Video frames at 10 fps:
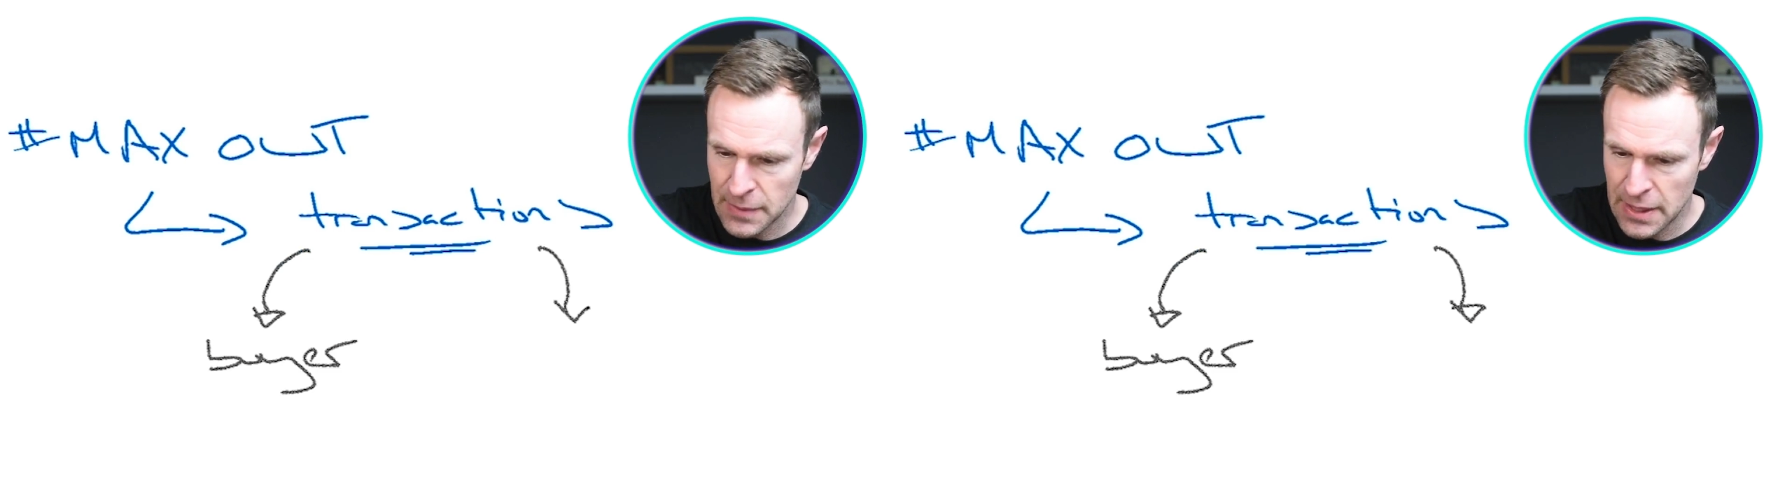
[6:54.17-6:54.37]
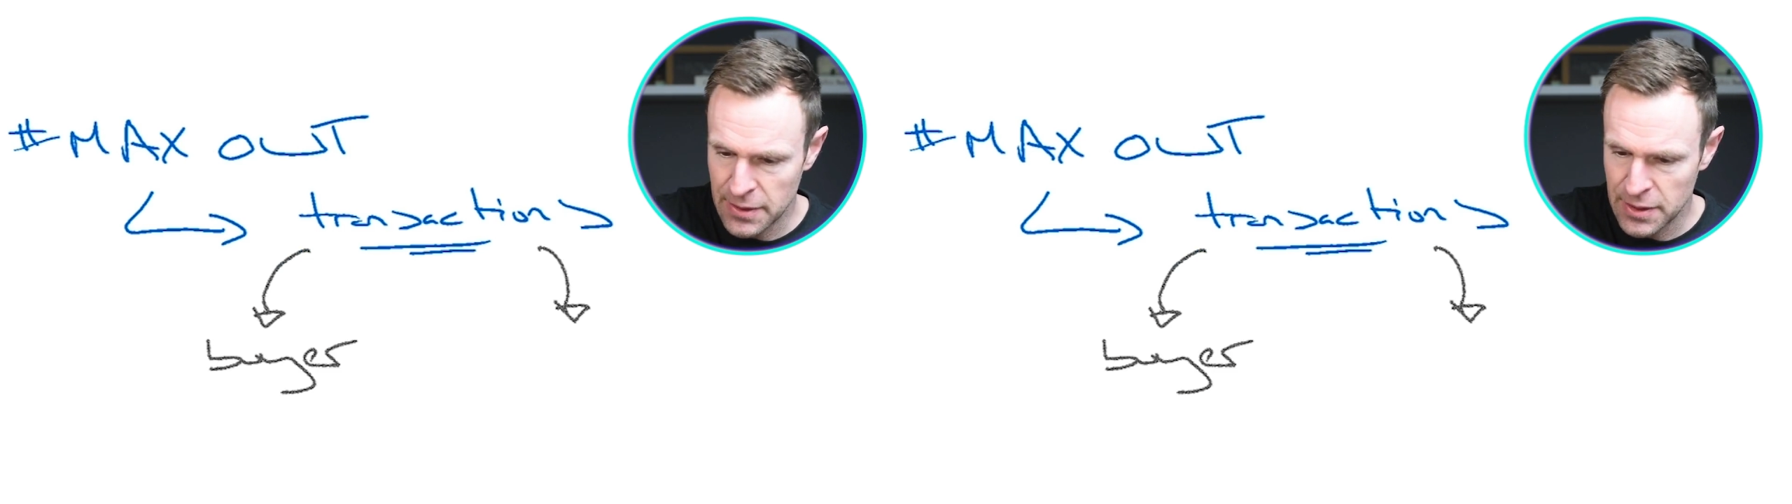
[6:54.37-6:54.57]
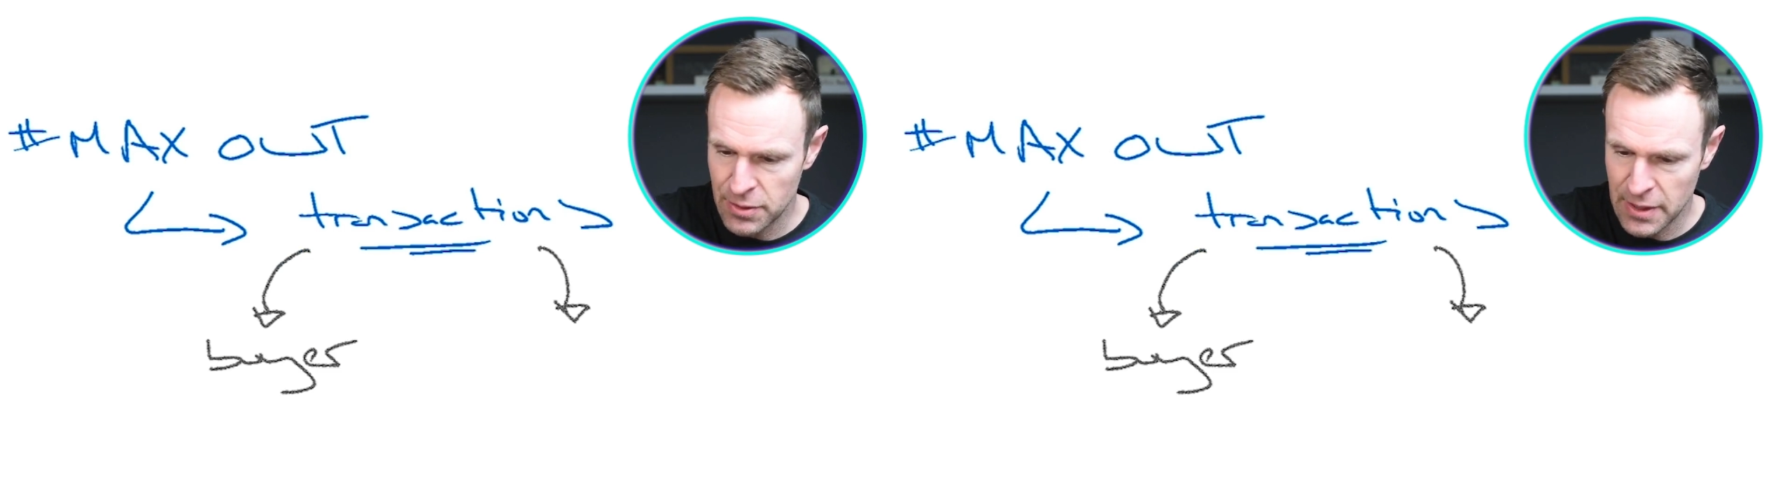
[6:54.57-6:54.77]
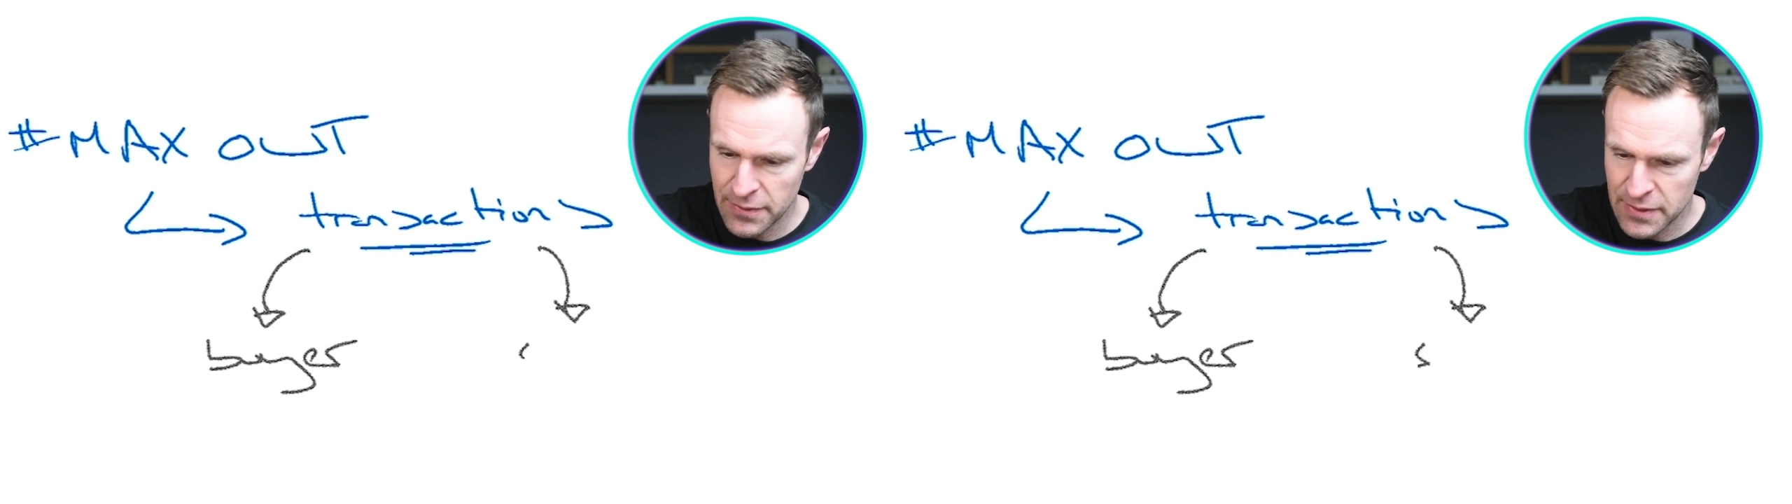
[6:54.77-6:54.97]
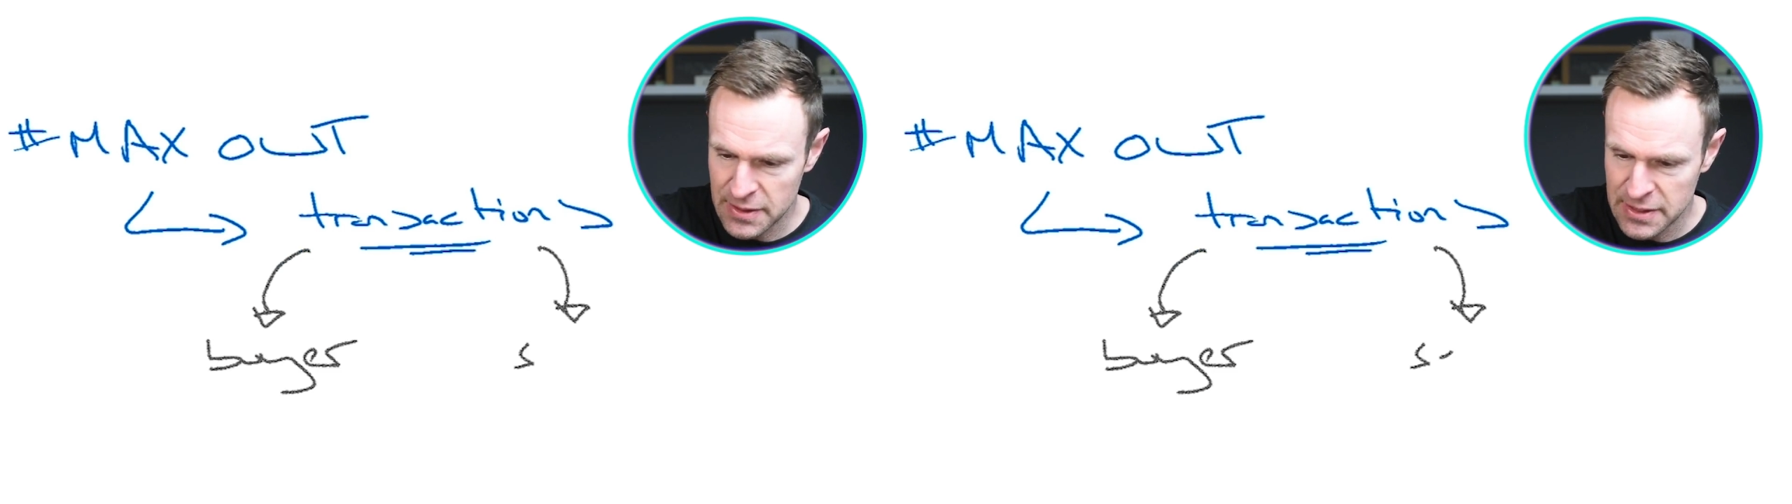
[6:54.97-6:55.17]
and then you
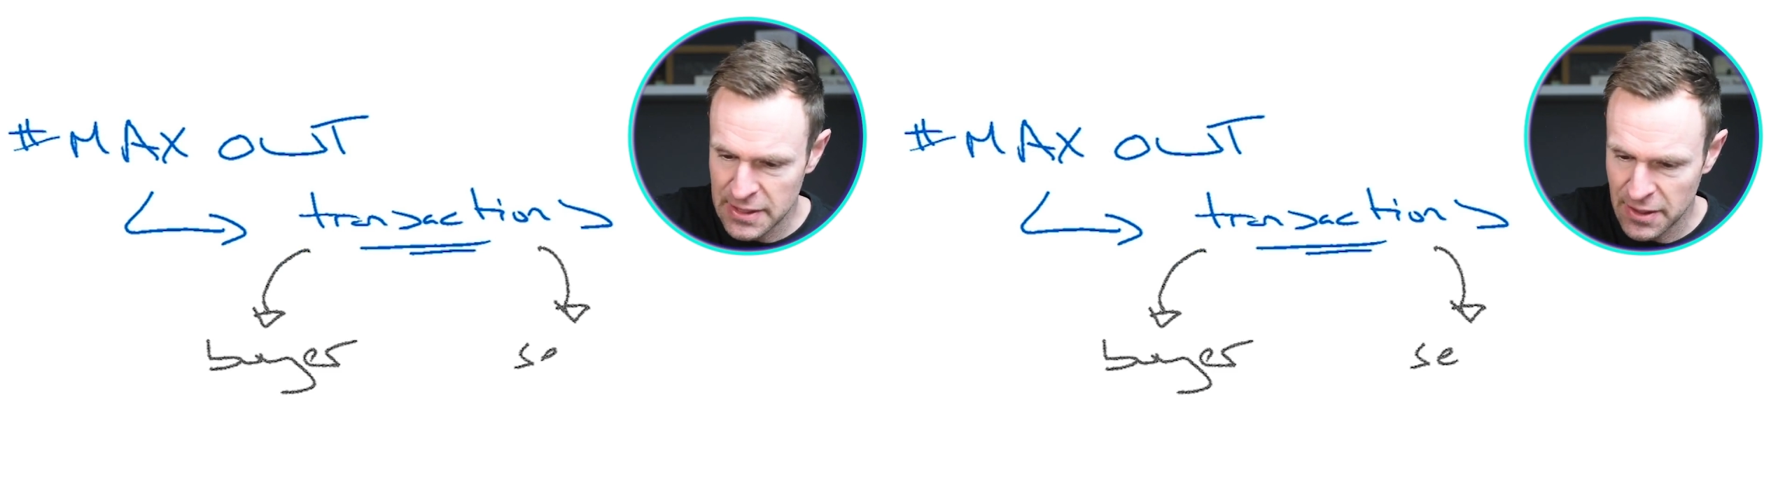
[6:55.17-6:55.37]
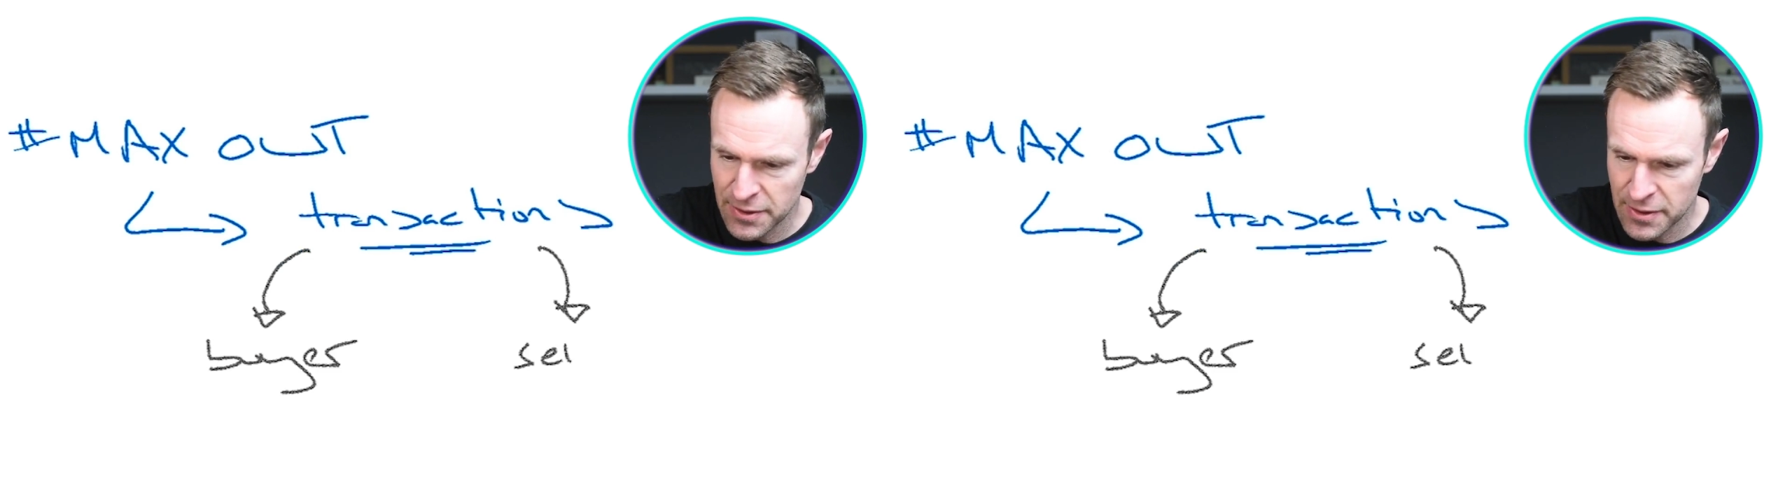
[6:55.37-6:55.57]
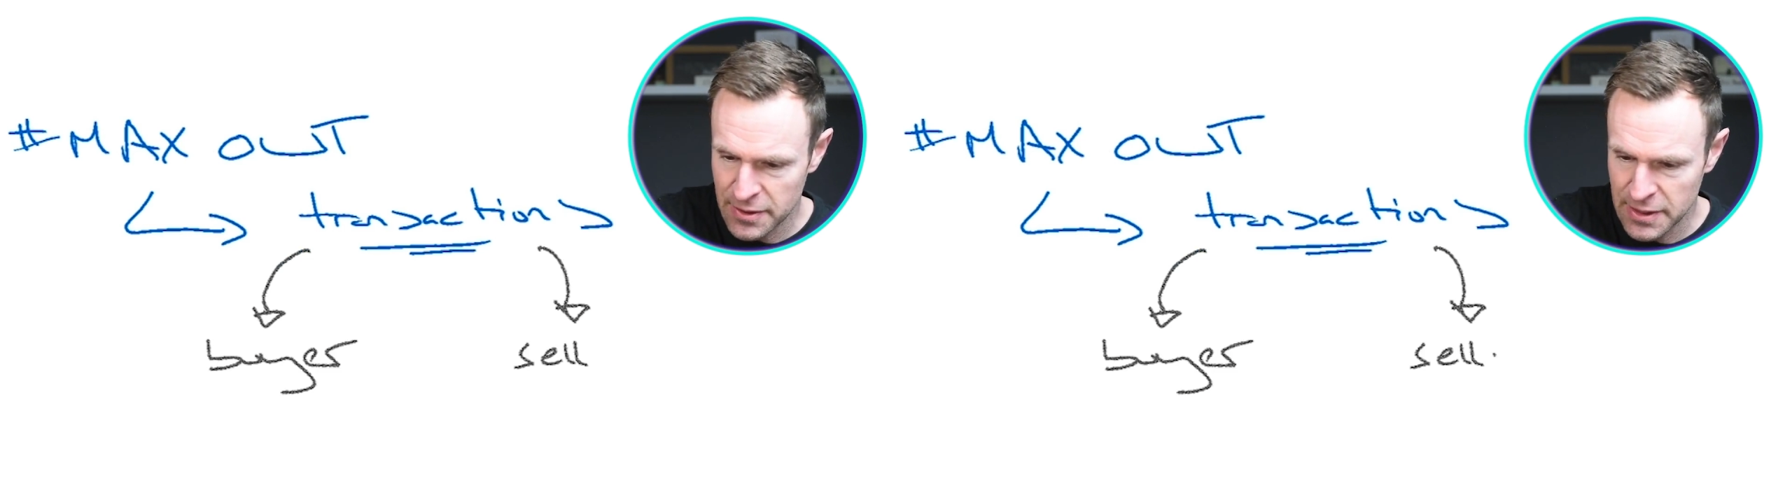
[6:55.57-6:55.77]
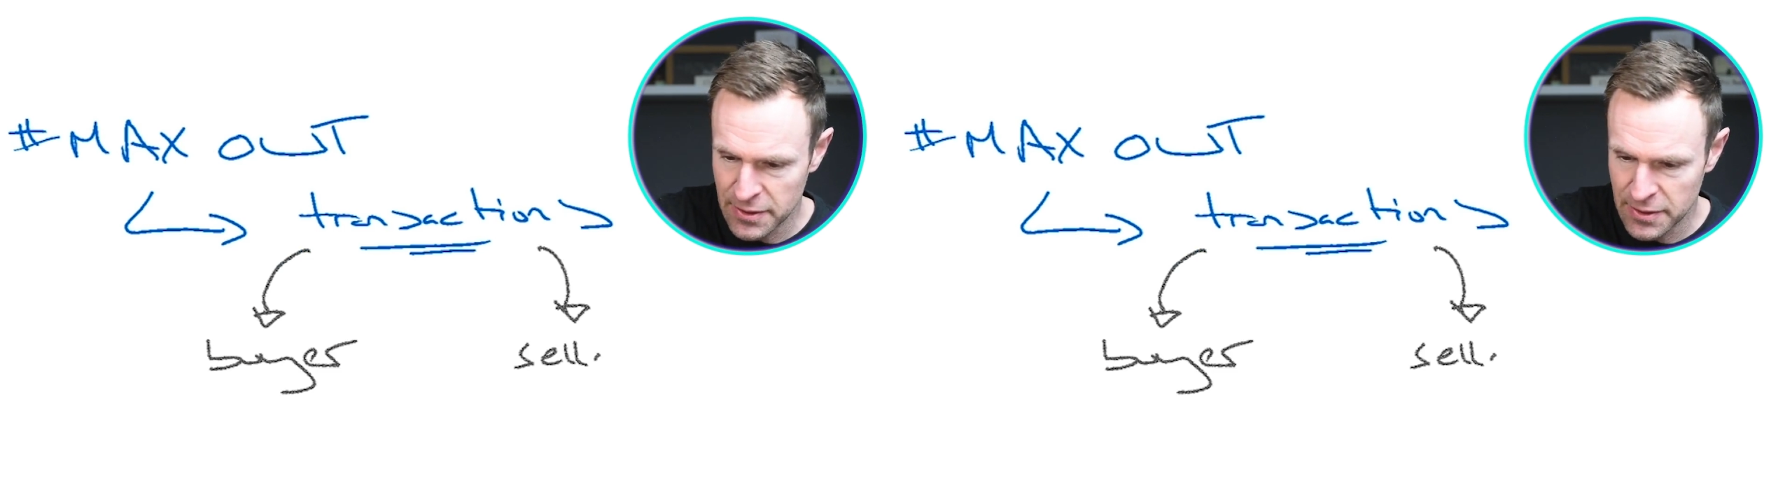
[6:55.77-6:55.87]
have seller